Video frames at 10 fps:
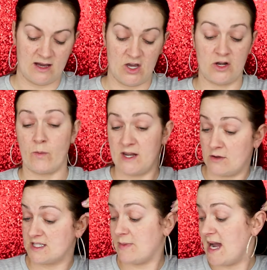I only went
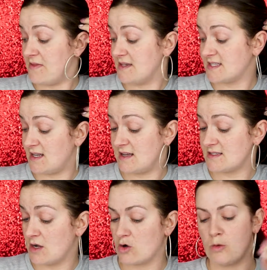on to buy this, and then I
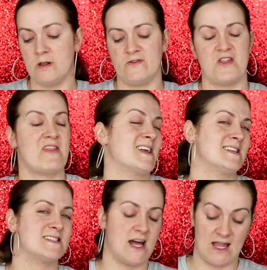saw a couple of other things that I